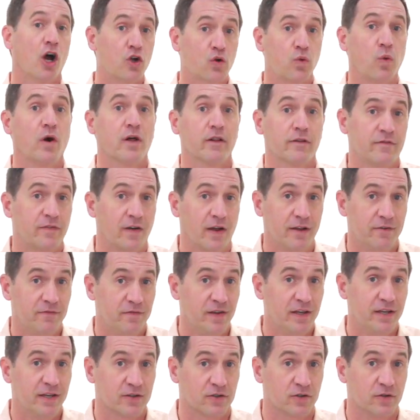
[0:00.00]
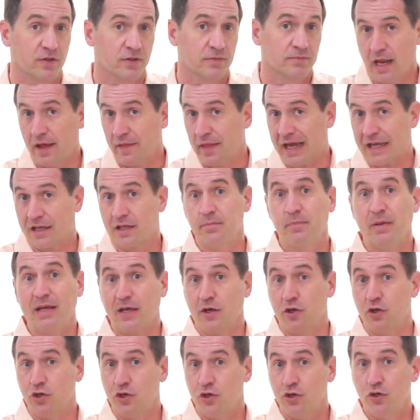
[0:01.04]
a qualifying vehicle. Now, that could
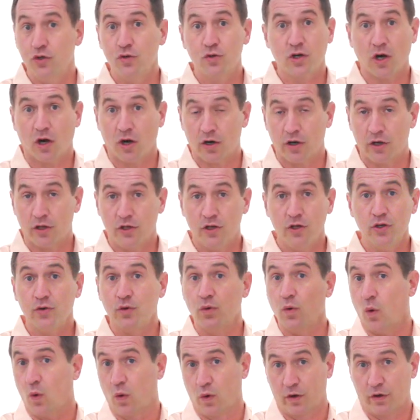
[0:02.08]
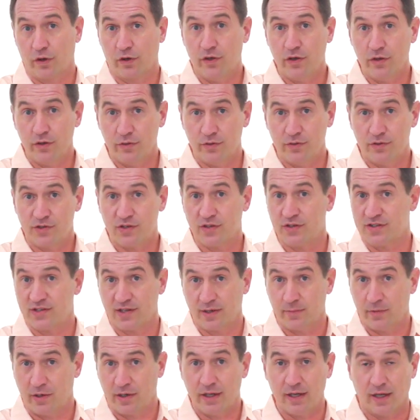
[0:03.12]
be a new car to you or used to
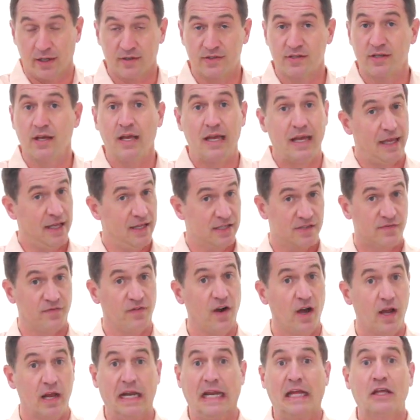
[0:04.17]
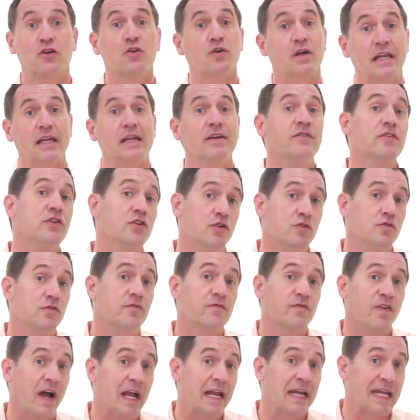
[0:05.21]
someone else. It's fine. You can even use
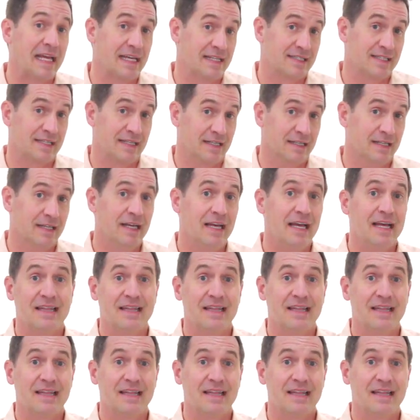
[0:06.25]
financing.